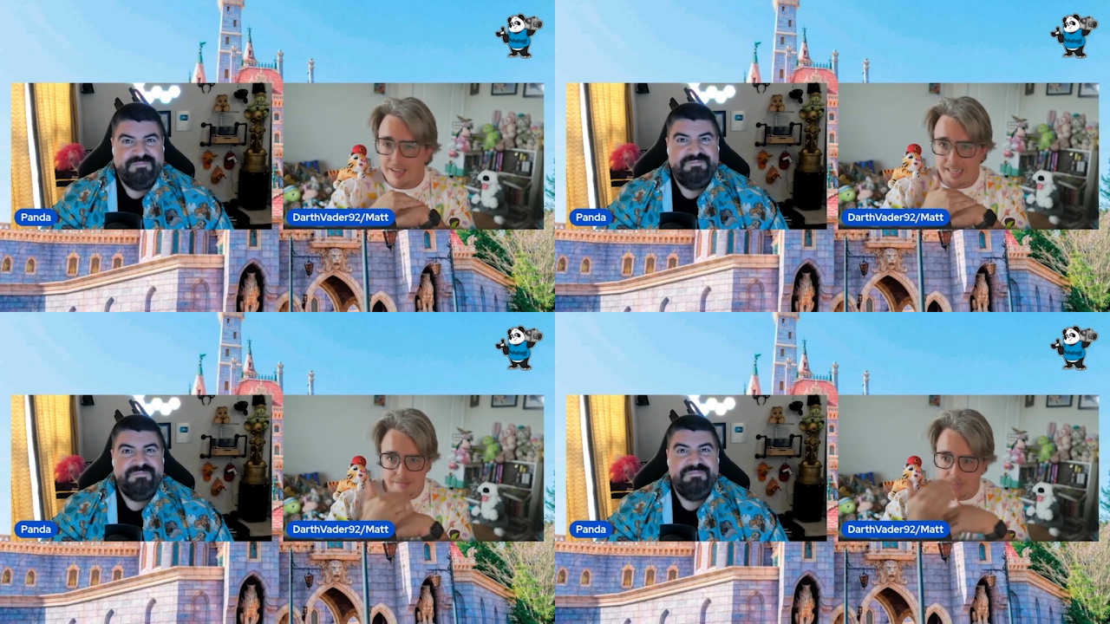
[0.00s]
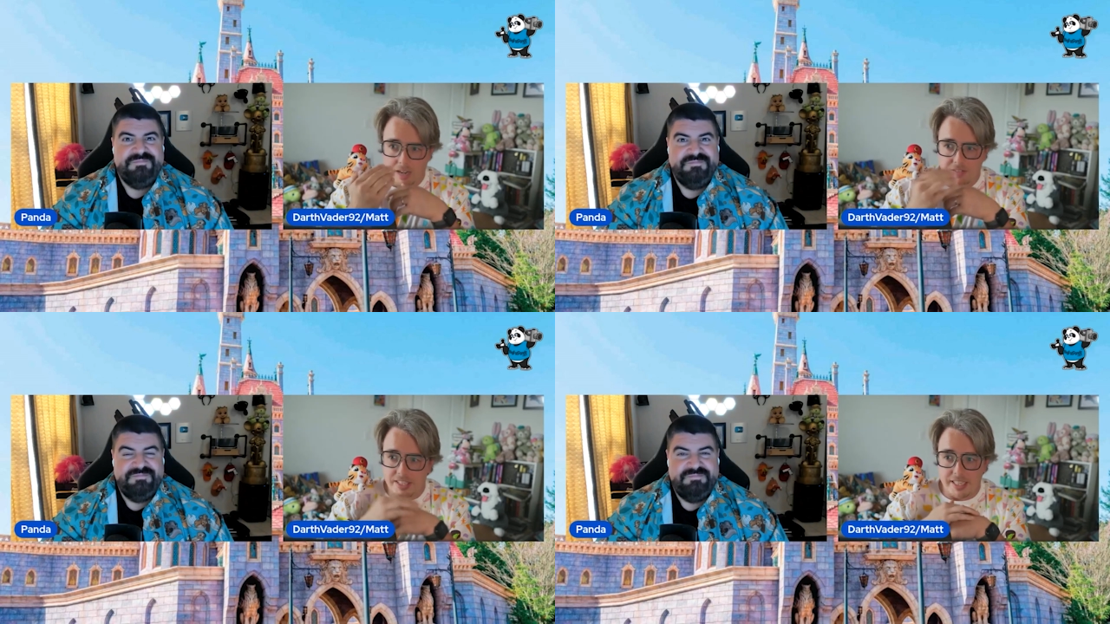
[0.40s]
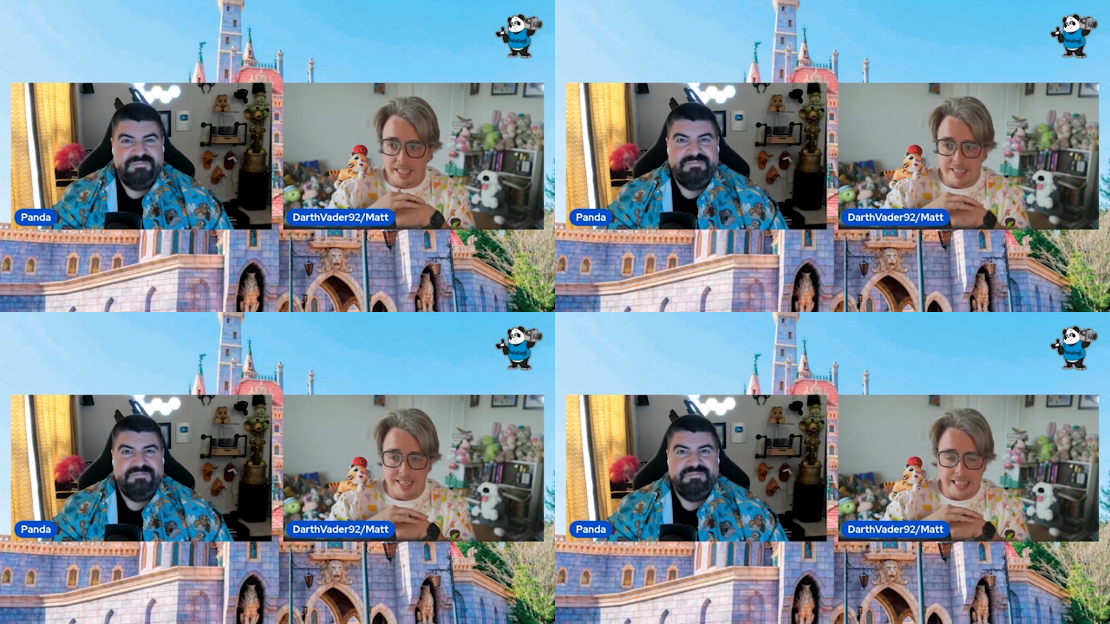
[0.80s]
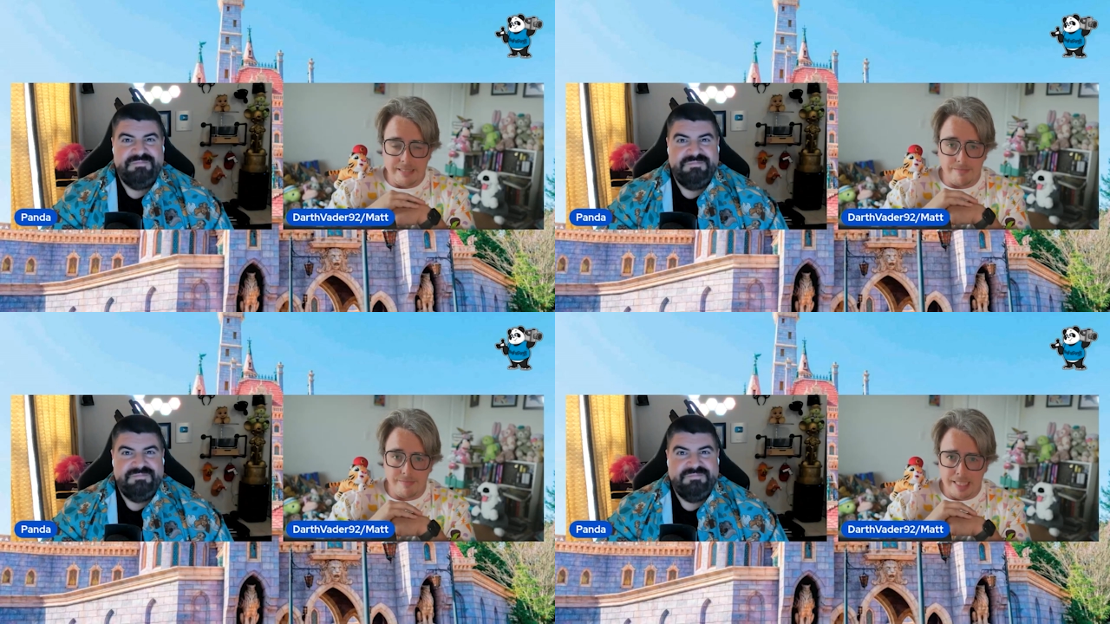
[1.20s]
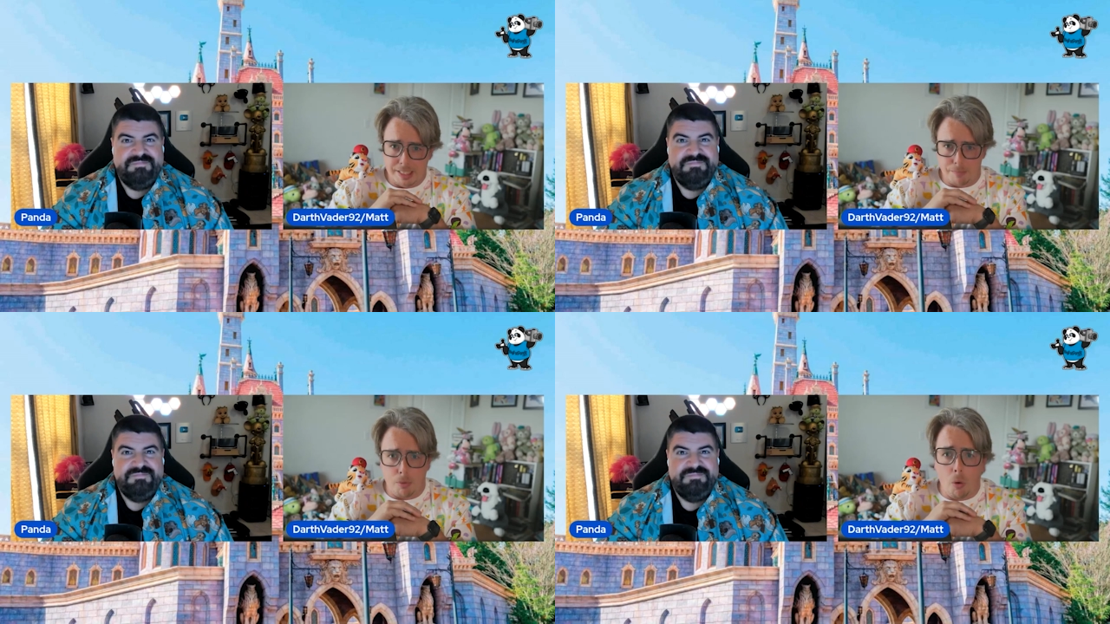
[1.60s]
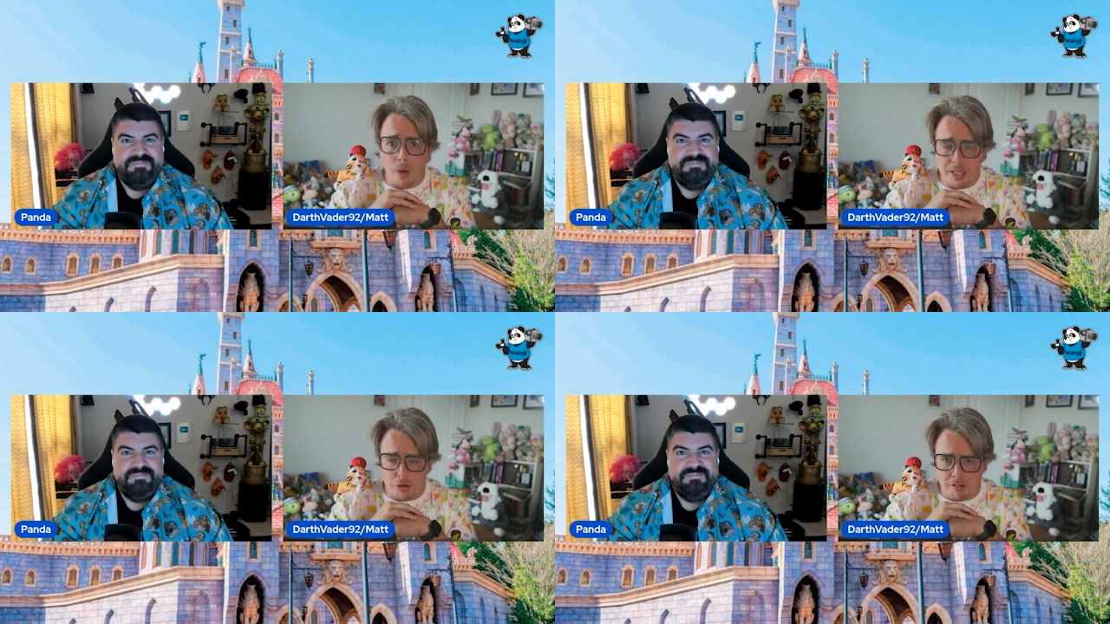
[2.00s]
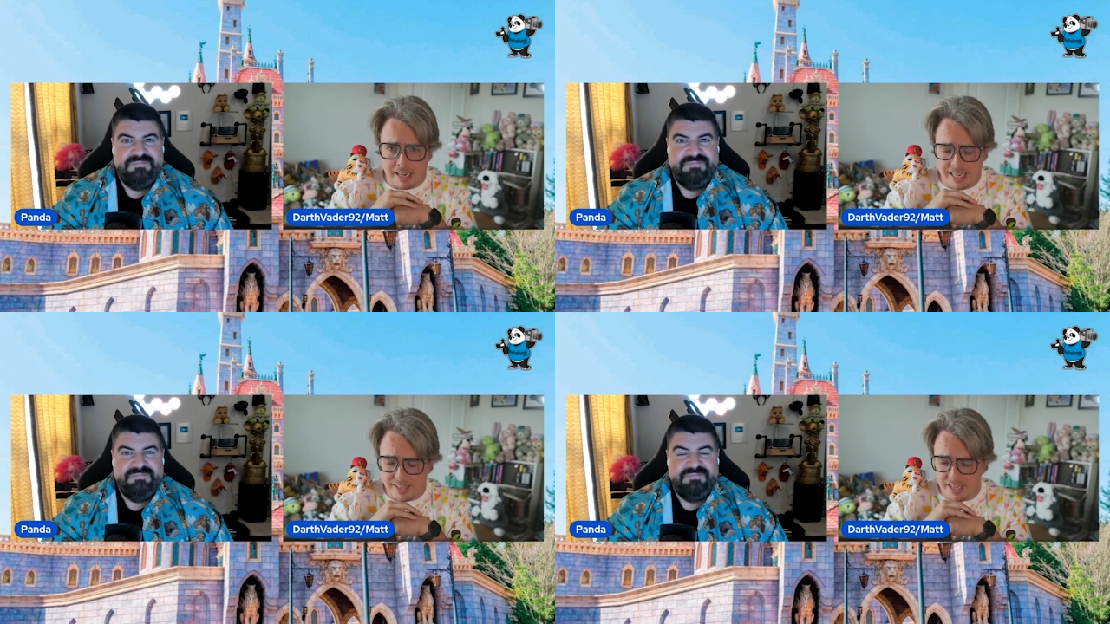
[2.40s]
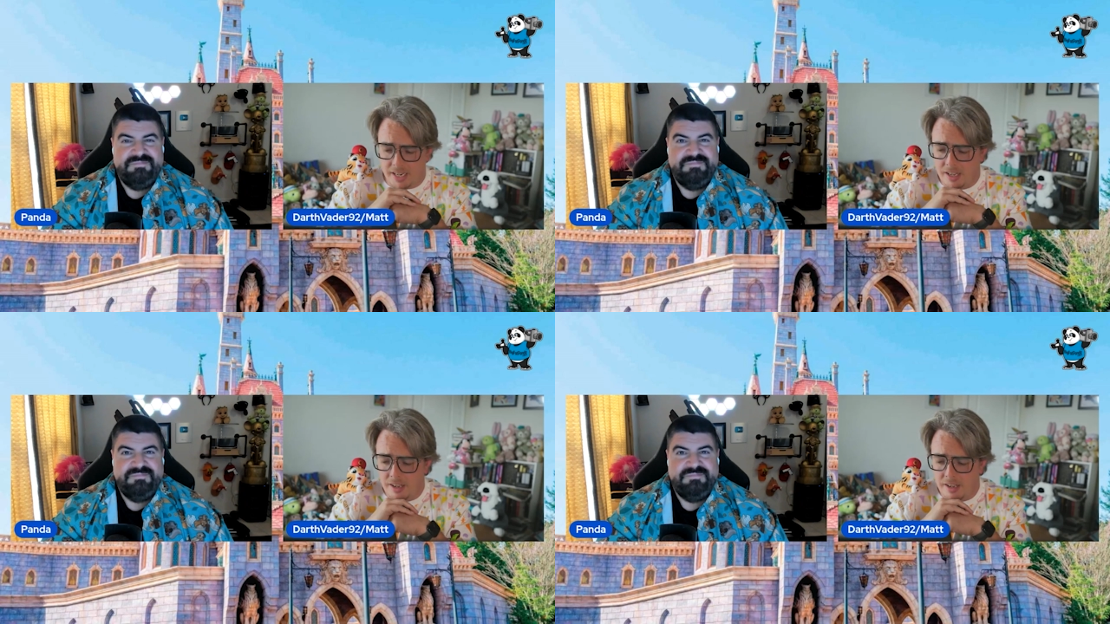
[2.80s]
Speaker 1: And obviously it didn't disappoint or anything.